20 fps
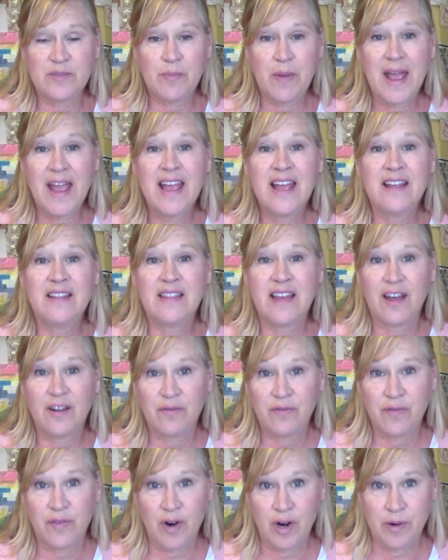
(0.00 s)
paid that
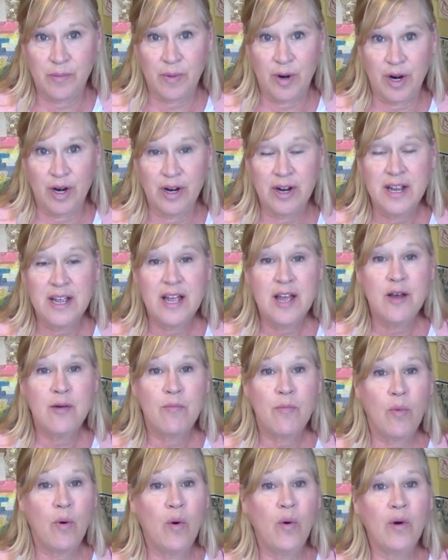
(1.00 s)
farmer
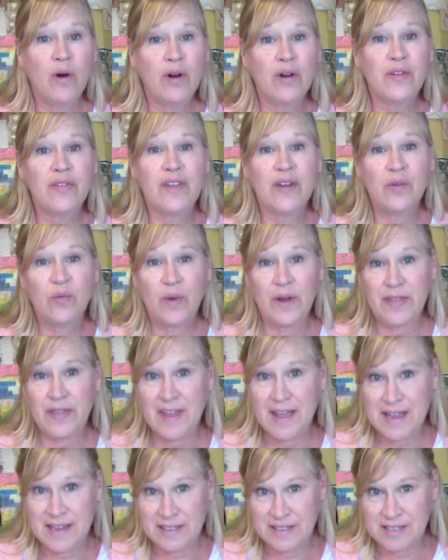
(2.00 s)
more than what
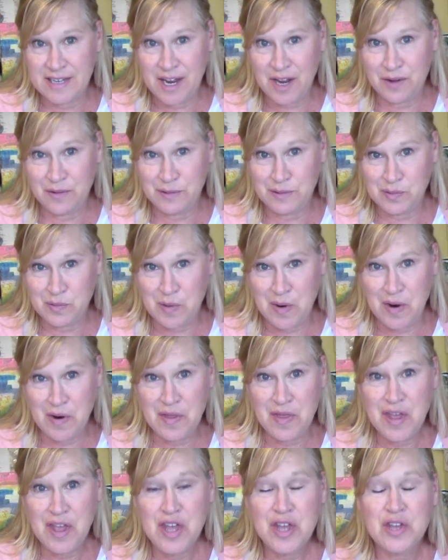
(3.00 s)
the haystack was
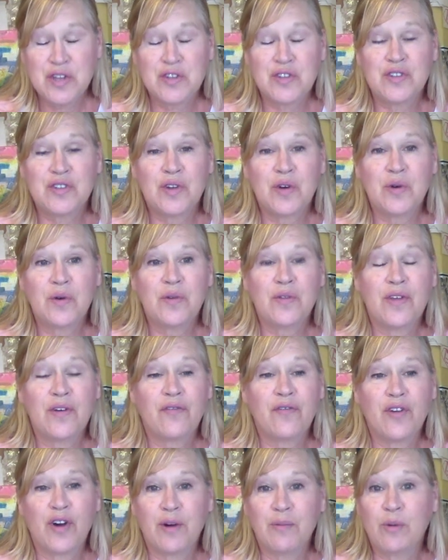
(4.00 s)
worth, so the
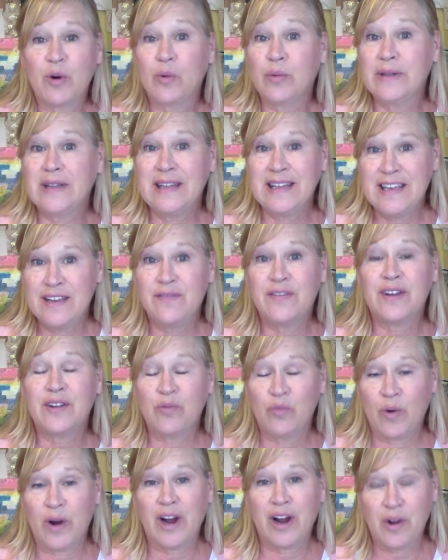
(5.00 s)
farmer would leave
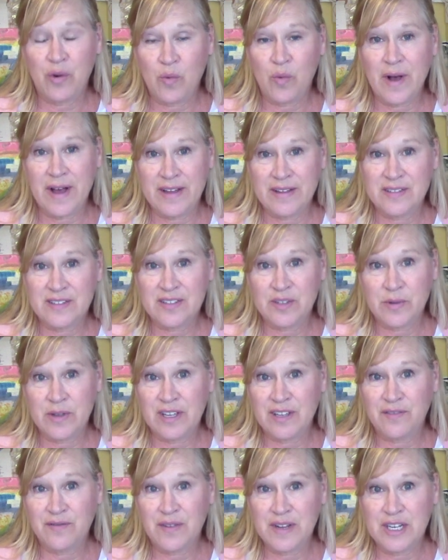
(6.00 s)
it where it was so he
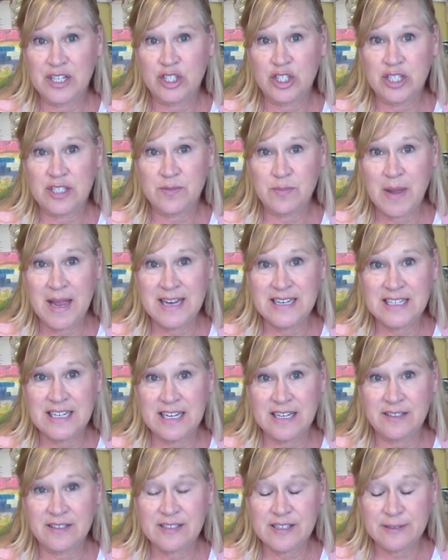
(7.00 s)
could finish his
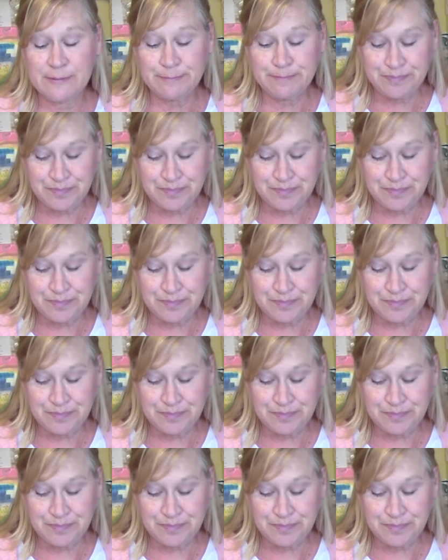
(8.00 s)
paintings,